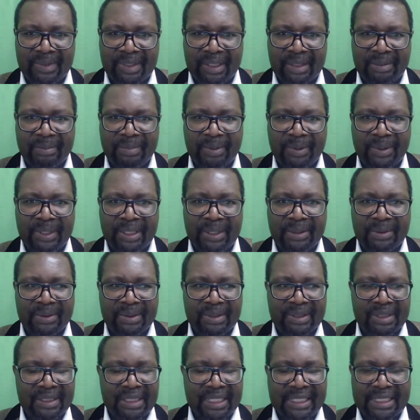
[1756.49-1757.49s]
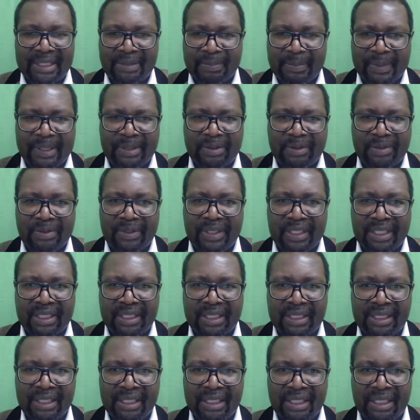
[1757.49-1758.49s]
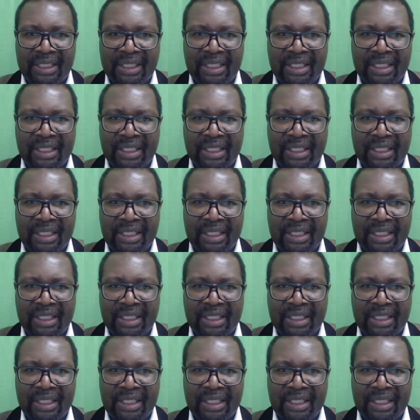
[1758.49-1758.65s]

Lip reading: the employer, that's part of the